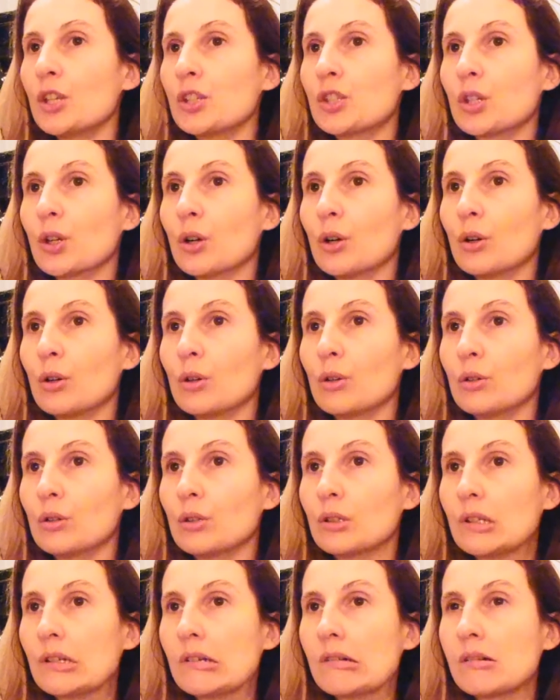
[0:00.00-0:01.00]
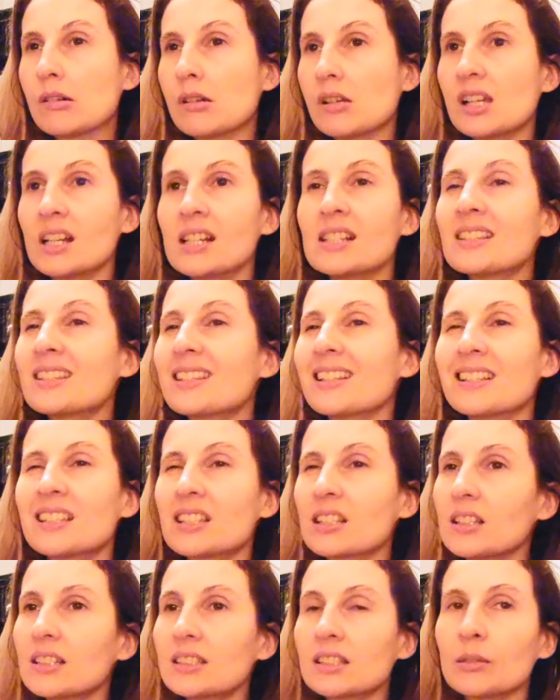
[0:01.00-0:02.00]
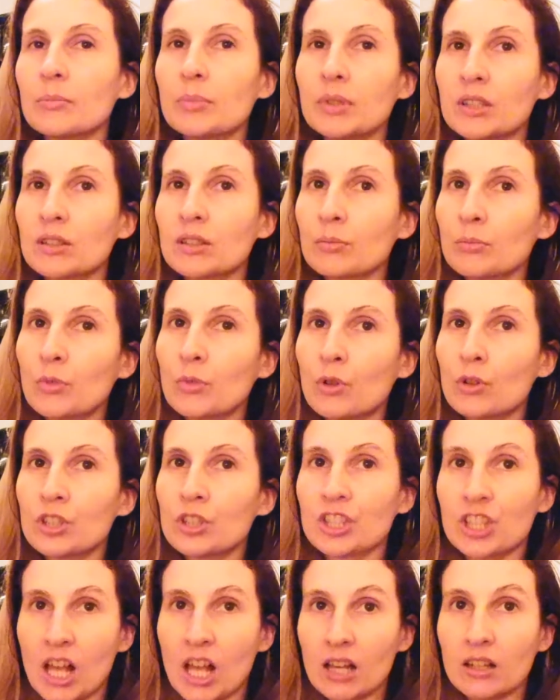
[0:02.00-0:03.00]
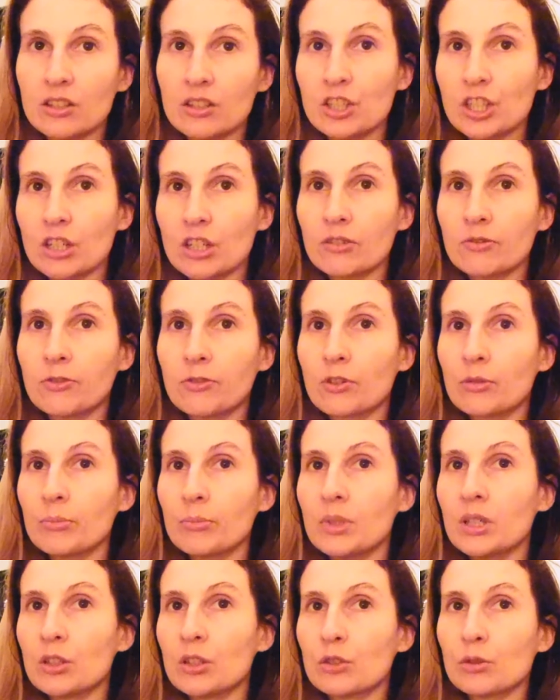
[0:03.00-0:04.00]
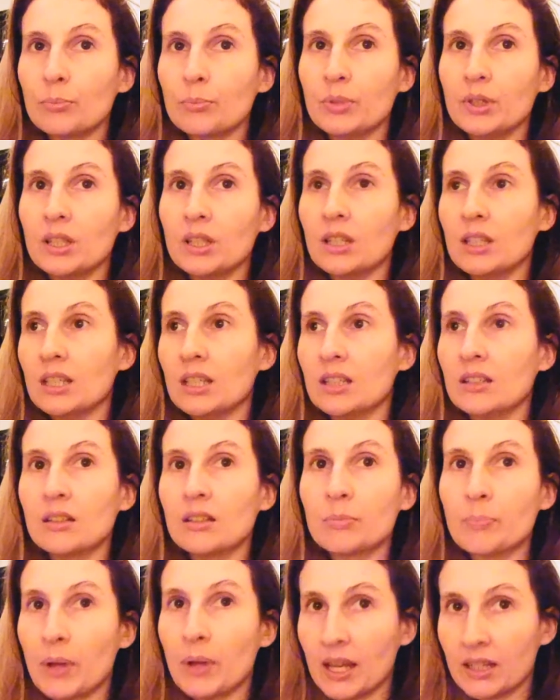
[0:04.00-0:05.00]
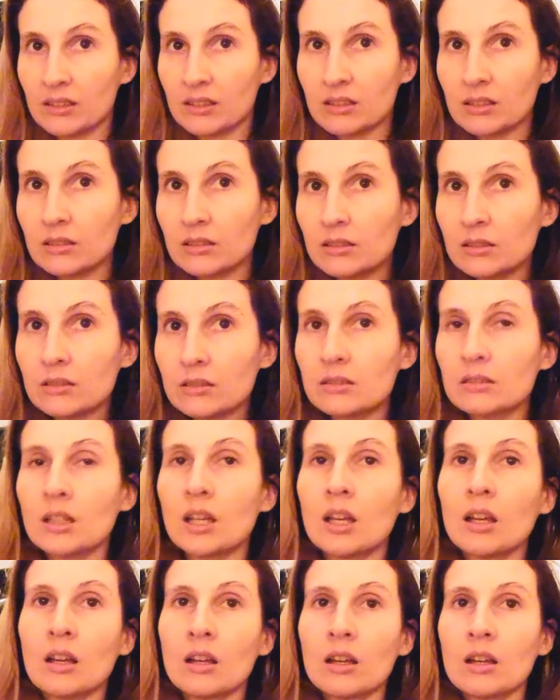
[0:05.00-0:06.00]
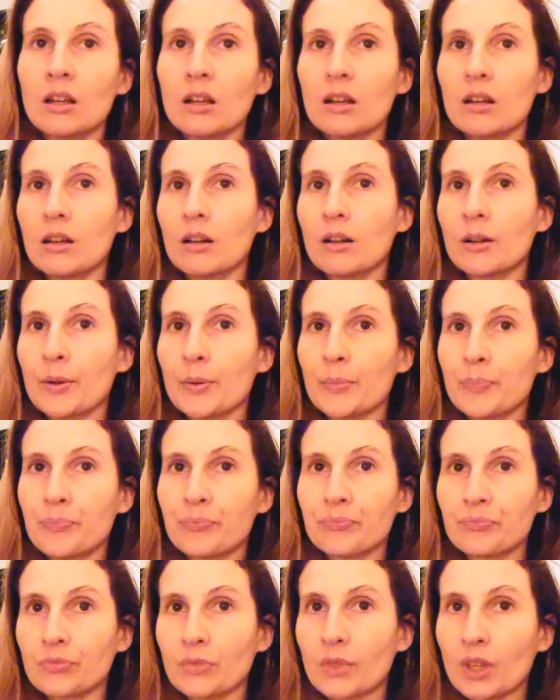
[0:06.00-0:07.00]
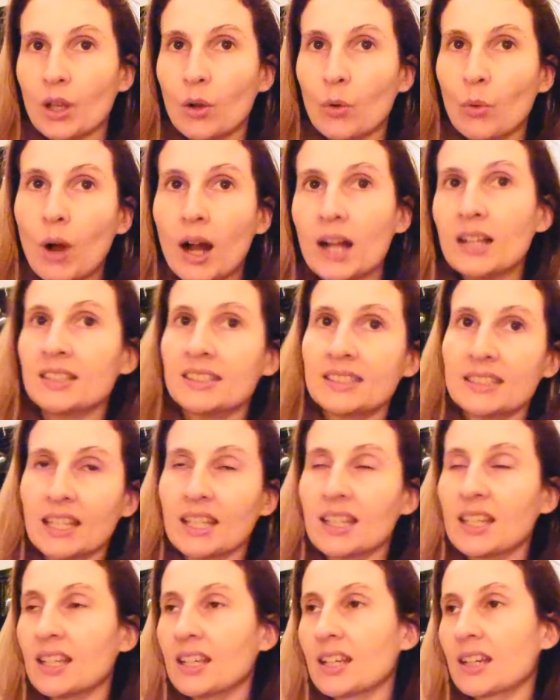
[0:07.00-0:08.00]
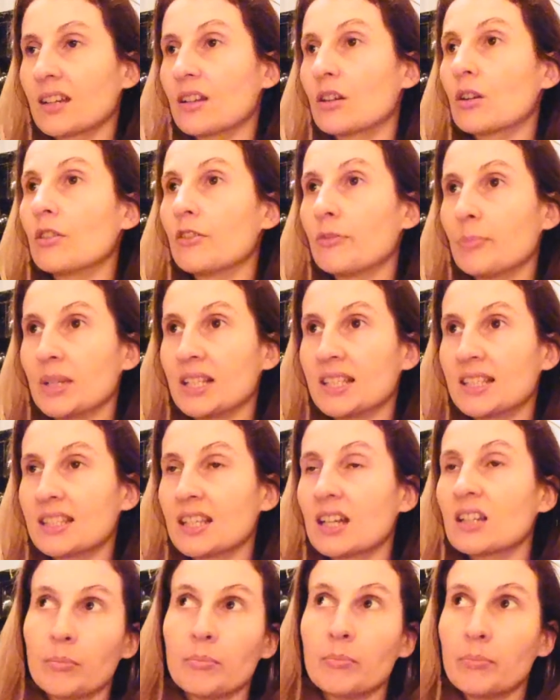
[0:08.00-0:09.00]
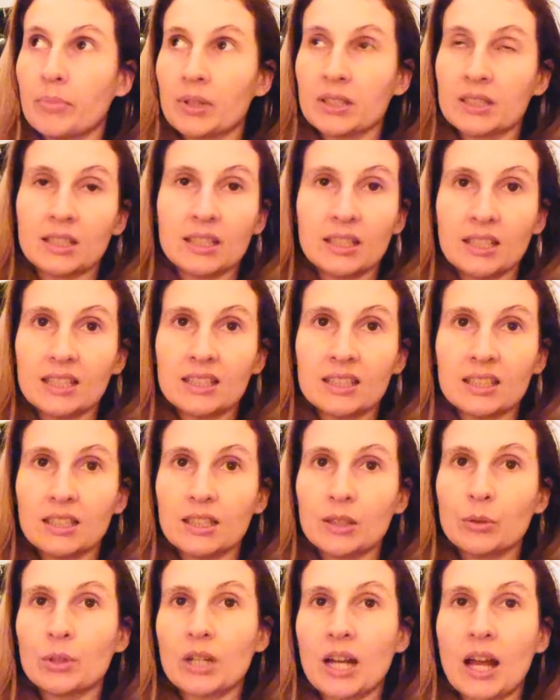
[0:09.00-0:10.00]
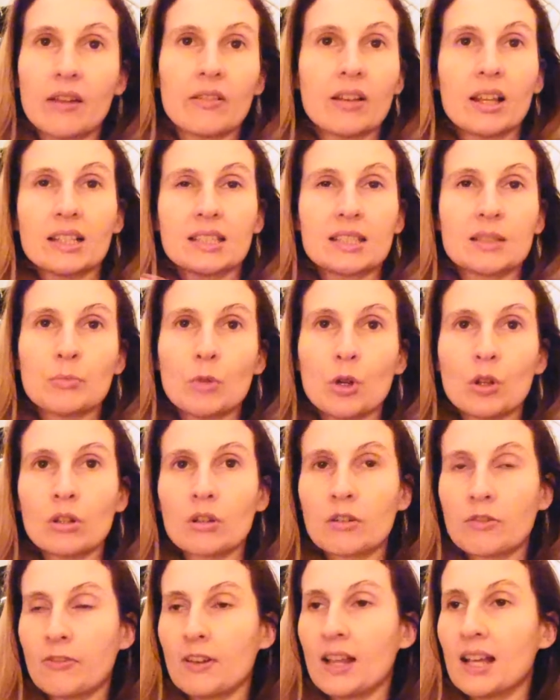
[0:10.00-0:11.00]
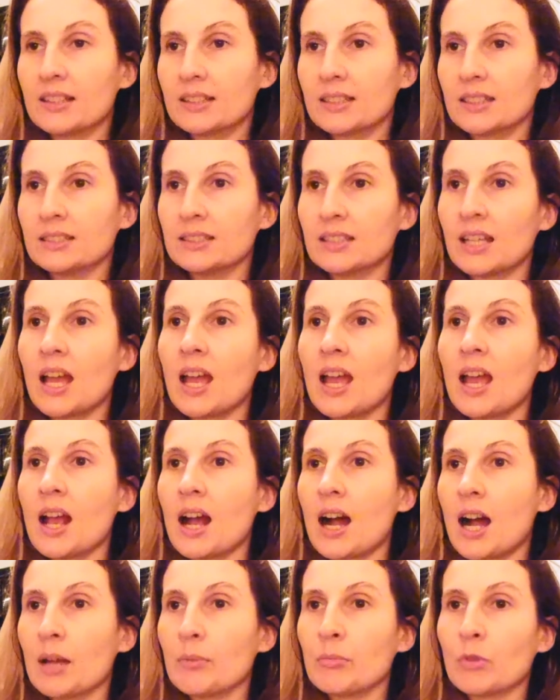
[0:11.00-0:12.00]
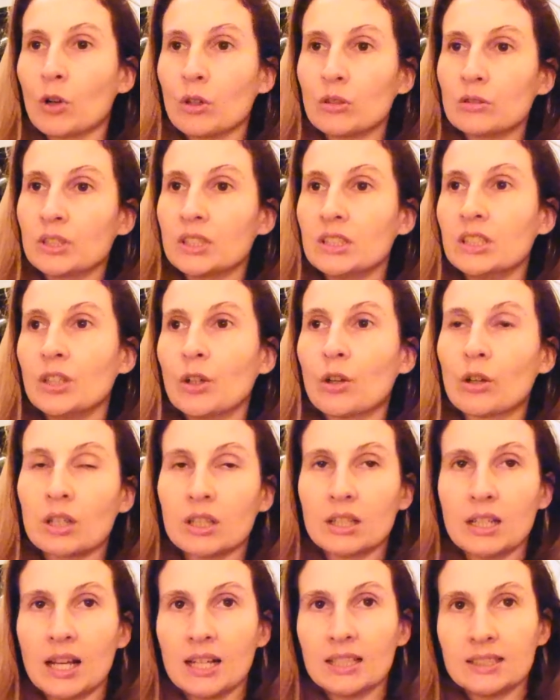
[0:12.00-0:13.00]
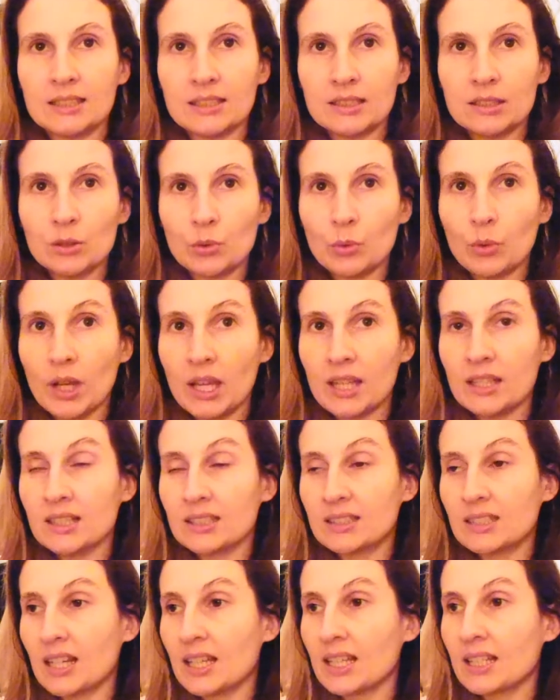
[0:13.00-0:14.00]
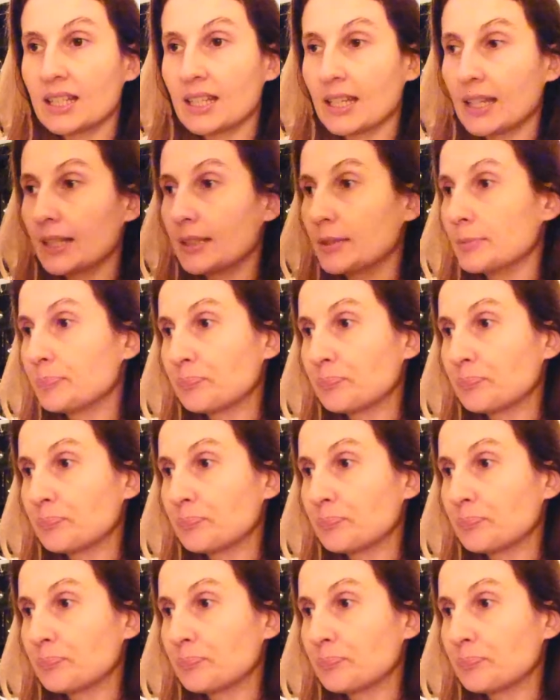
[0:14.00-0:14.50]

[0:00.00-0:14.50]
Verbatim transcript: so uh, it's, it's a little bit more challenging for me to be independent um, whilst taking care of my son. But in Italy we have like smaller flat, and I'm already organized in a way that I can